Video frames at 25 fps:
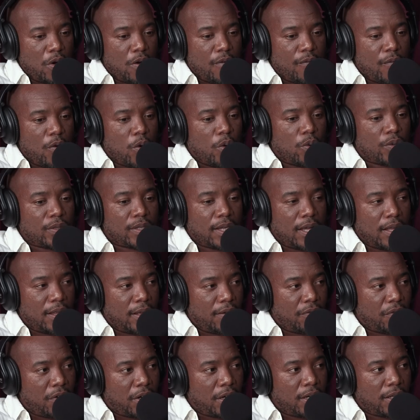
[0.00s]
of all South
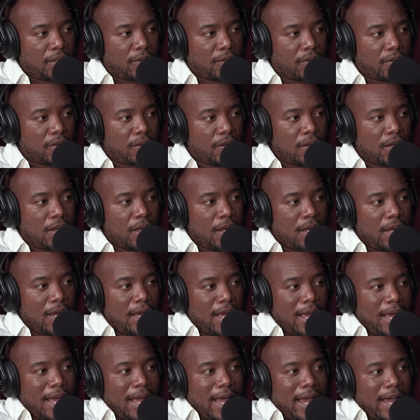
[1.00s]
Africans.
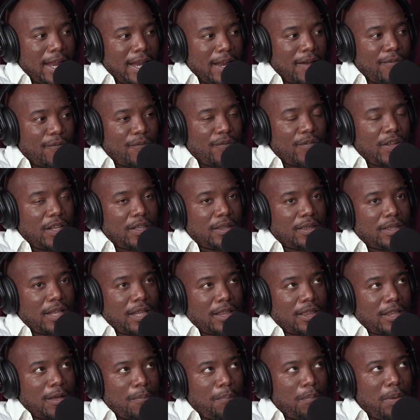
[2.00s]
And I felt
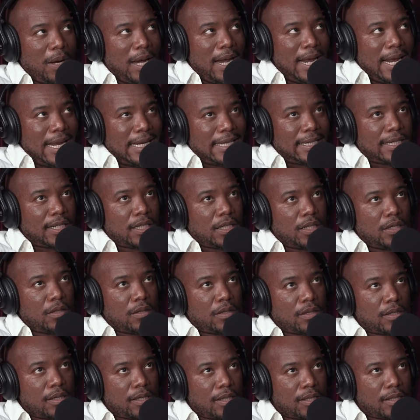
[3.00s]
that the political
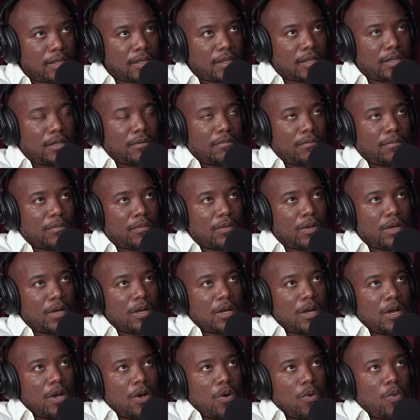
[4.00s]
system
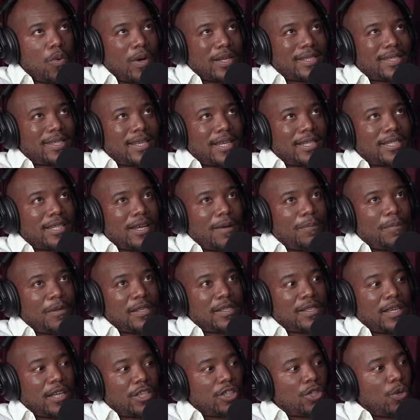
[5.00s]
was set up
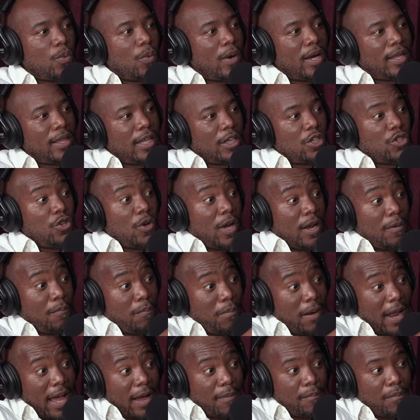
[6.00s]
in such a way that you had
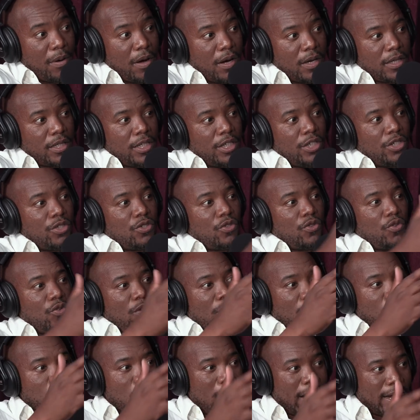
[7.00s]
black parties, you
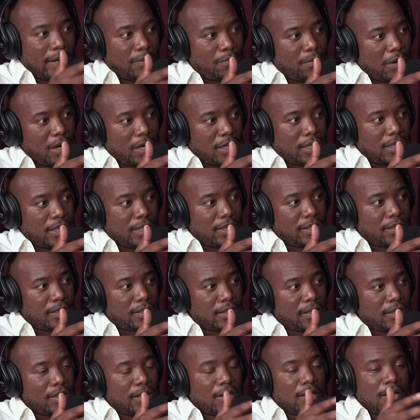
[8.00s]
had white parties,